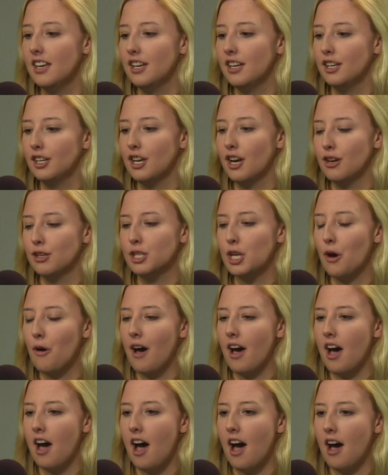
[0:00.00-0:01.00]
you know,
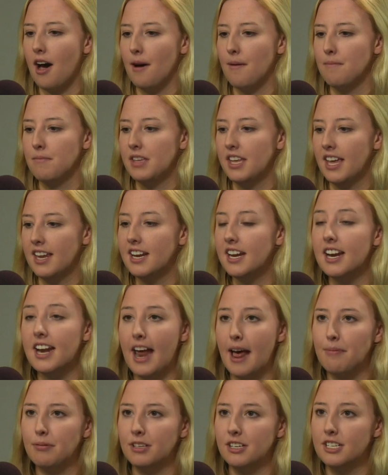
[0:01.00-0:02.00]
so the
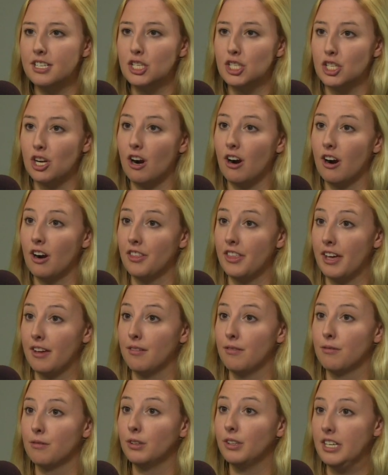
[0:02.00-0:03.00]
Indianapolis Star
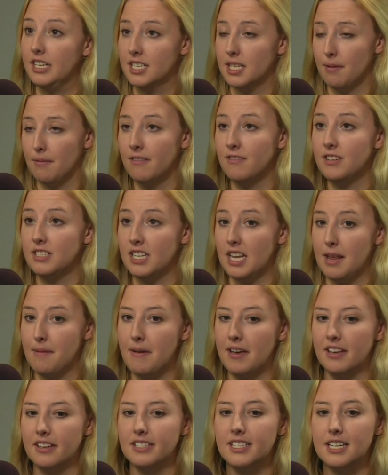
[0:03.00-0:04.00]
that released some of these
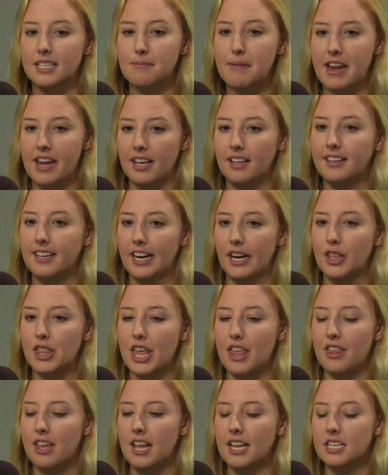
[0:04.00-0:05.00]
emails has made it clear
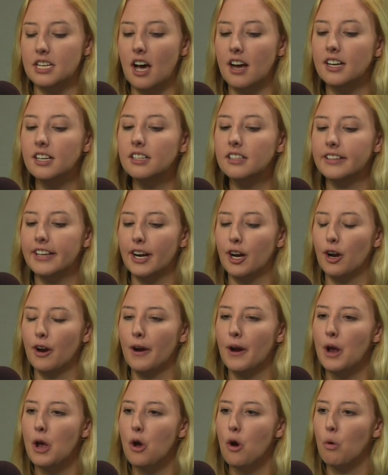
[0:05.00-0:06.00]
that it's
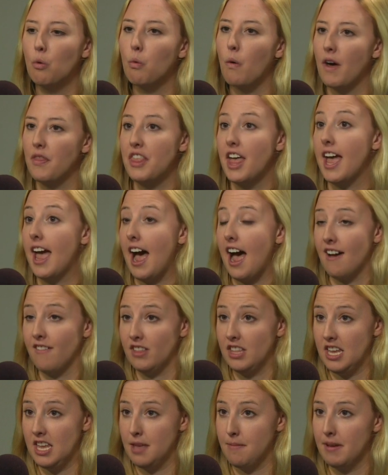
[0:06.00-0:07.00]
unclear what they have
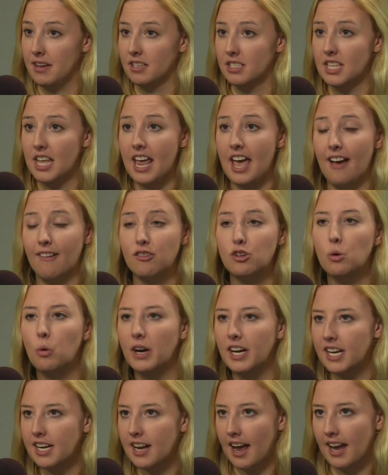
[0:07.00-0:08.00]
in the emails. They have
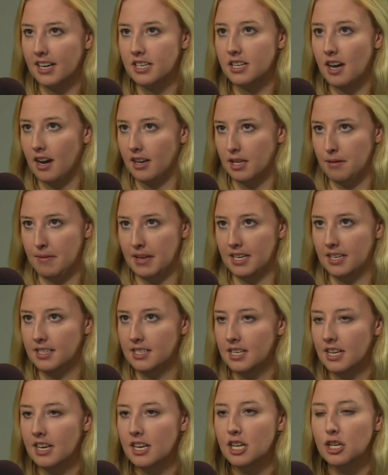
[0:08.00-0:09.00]
29
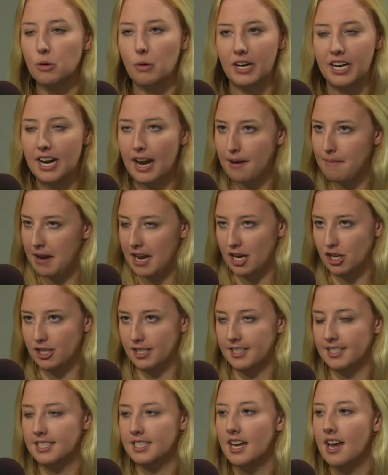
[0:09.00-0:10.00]
documents, 29
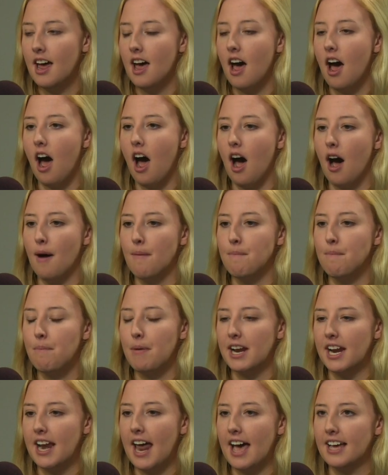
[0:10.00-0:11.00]
pages,
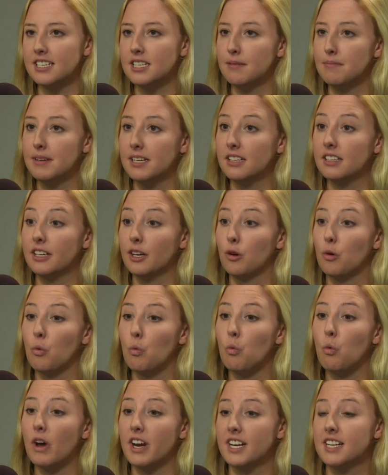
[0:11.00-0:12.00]
but it hasn't been clear
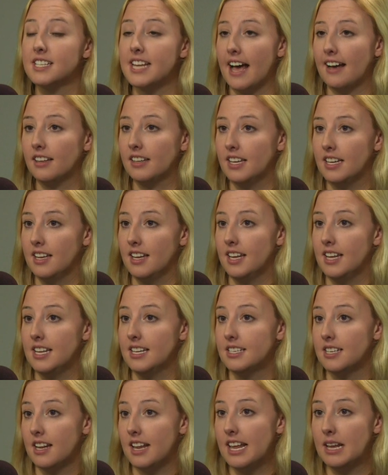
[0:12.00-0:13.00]
what exactly
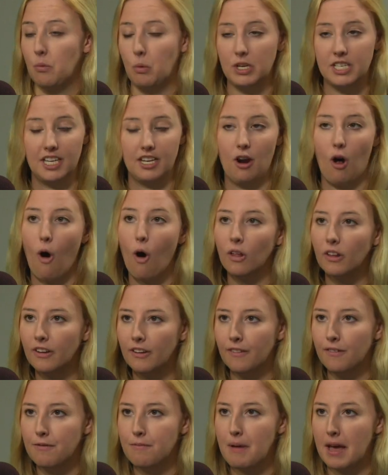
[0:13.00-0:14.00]
it was all
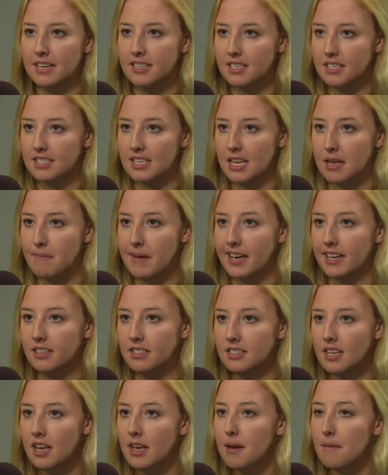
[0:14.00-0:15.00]
of Pence's
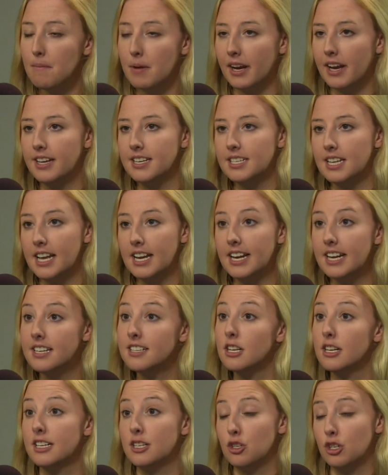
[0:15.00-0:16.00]
emails, because it
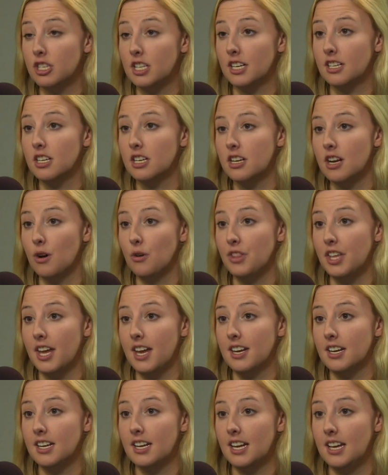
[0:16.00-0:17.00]
is interesting to note
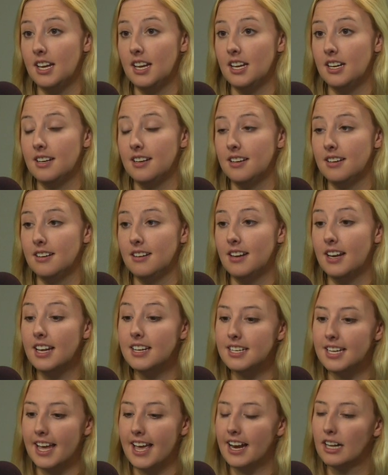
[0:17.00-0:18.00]
that in
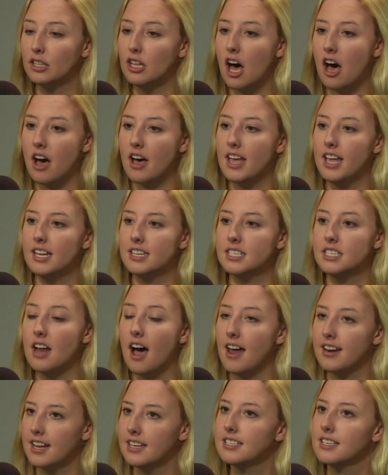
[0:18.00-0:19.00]
Indiana law, it's
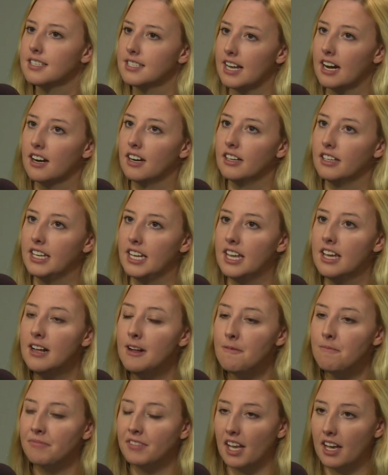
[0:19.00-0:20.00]
not necessarily
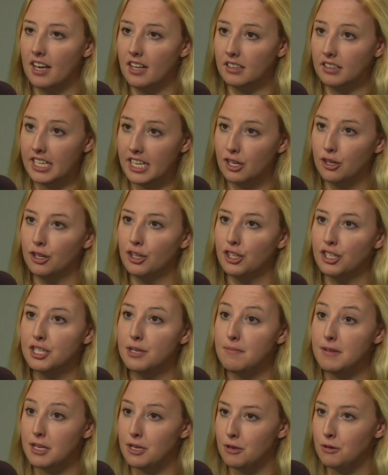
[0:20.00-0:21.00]
illegal
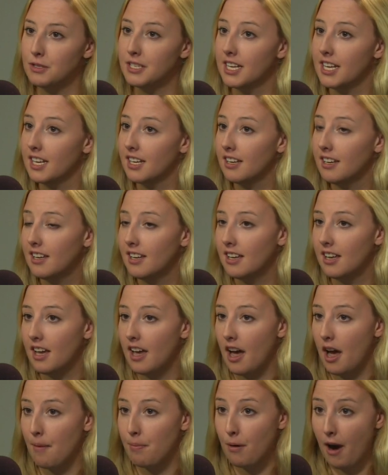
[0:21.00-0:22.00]
to be using
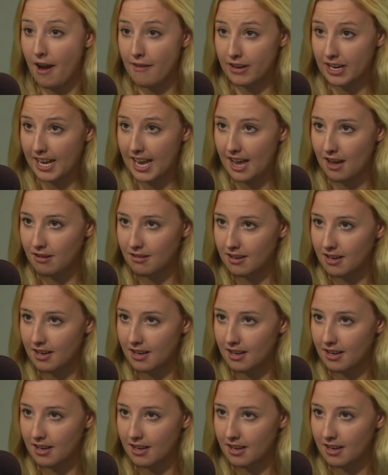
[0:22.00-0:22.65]
a private account.